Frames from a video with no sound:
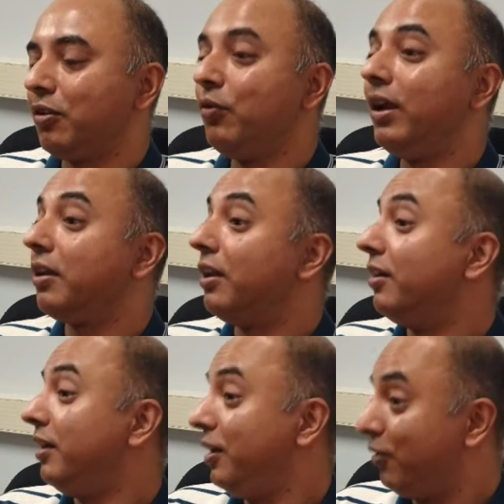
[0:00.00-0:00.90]
So we are
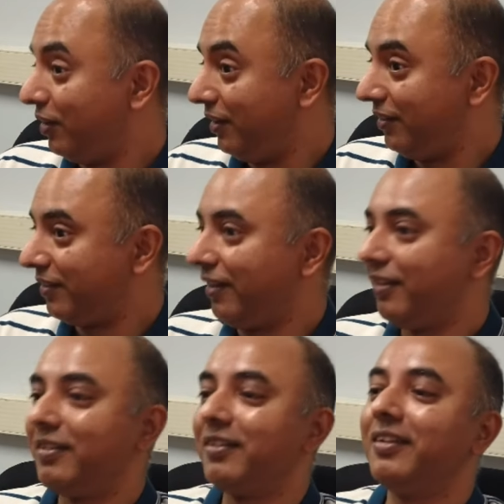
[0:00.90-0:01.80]
learning all these
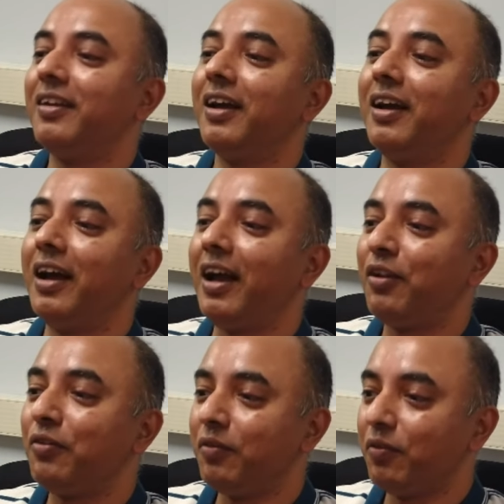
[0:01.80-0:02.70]
things.
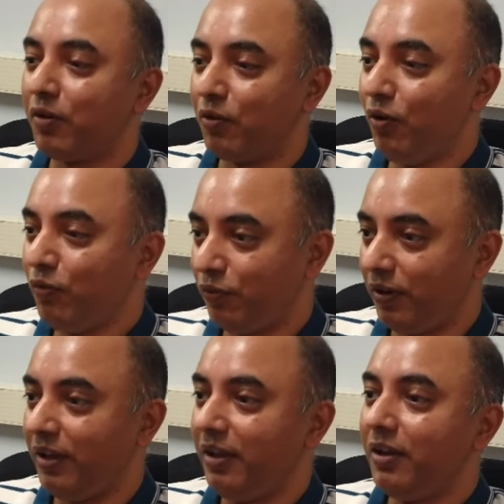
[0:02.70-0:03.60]
And
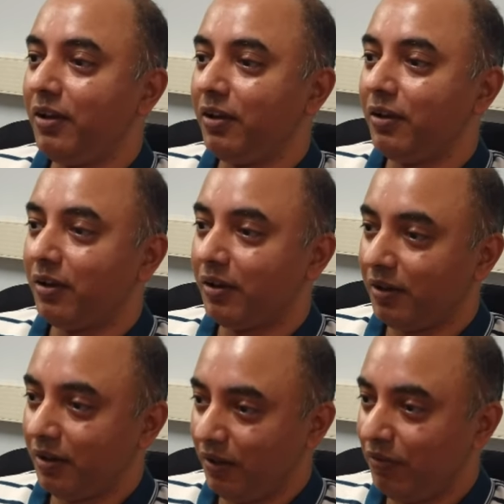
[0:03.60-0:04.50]
hopefully,
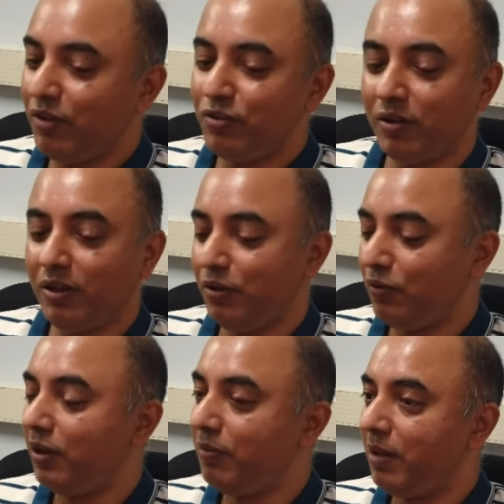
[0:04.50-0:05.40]
eventually,
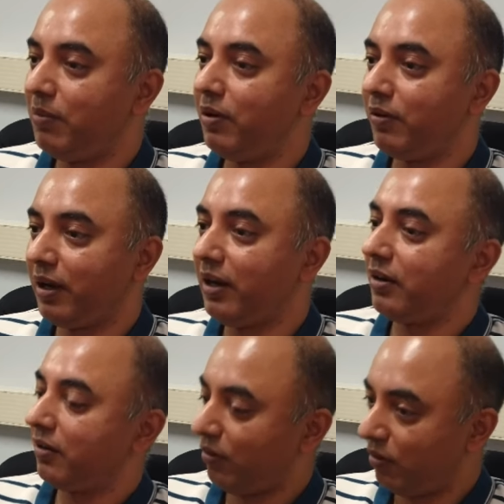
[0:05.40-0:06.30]
you will be able to
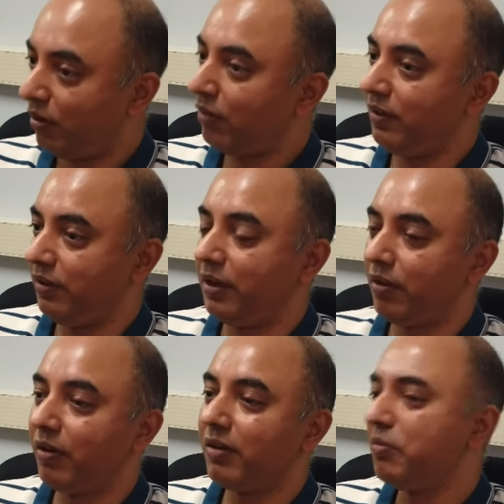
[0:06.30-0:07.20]
write all of these
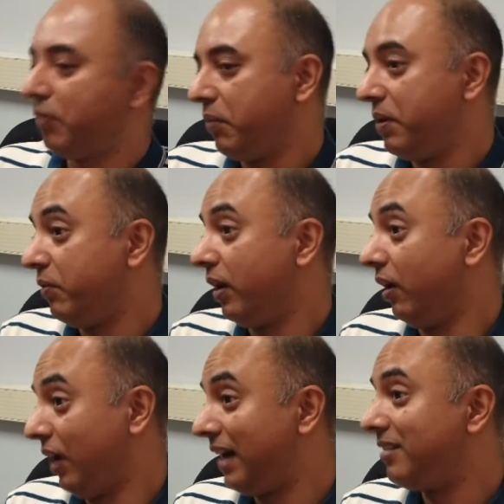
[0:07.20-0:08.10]
equations. Maybe
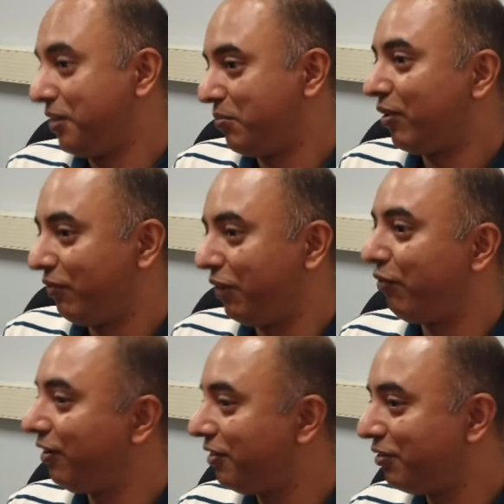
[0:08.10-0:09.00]
a large number of
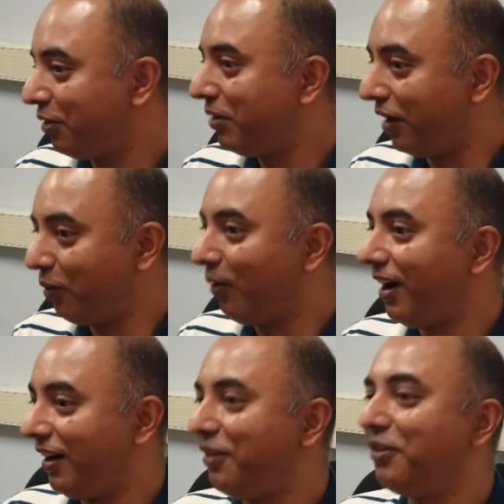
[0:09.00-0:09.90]
equations will be
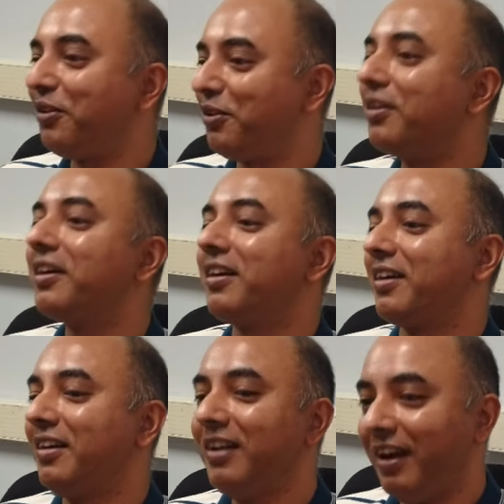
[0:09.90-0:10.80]
required to
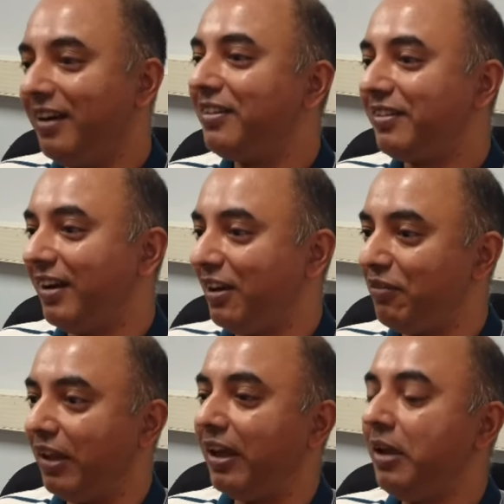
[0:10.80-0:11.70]
understand
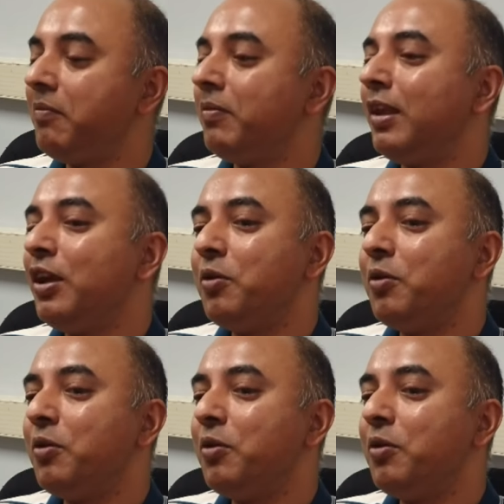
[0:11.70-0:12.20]
everything.